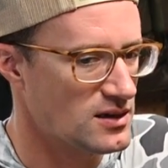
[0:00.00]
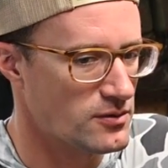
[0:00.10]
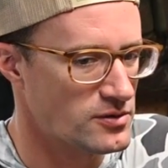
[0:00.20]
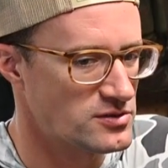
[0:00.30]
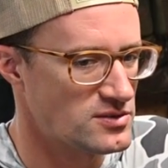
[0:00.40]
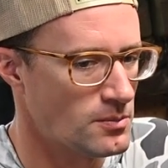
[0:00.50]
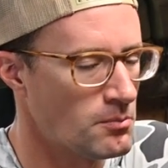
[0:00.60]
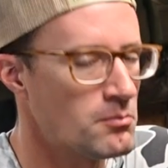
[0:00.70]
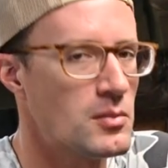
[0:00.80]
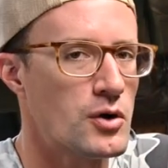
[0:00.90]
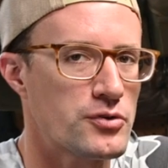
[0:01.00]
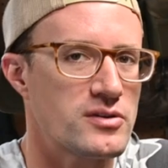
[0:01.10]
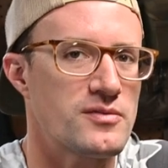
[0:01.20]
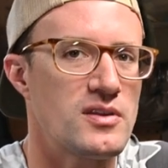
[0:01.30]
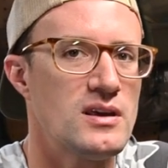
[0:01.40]
covers
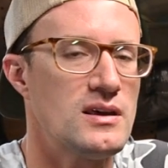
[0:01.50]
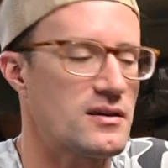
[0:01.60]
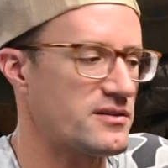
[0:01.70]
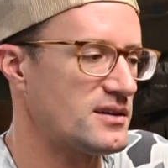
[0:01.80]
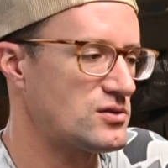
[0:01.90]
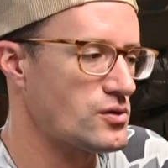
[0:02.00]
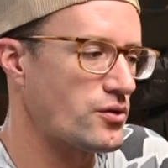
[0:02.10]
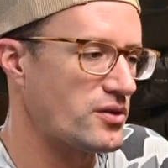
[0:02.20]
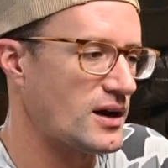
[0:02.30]
most of the essentials